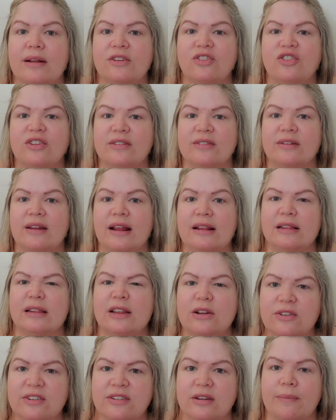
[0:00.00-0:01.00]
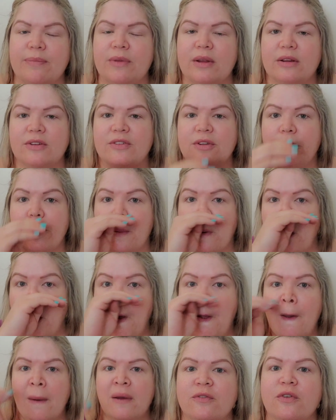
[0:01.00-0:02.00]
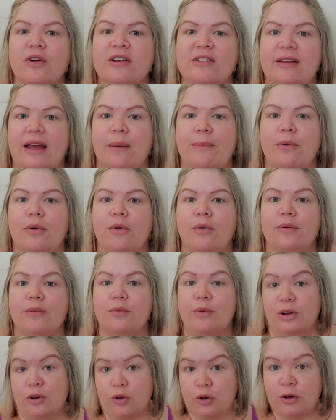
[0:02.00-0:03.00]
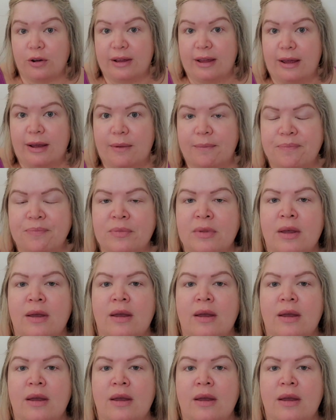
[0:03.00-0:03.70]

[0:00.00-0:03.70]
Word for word: it just a little something so for example when cooking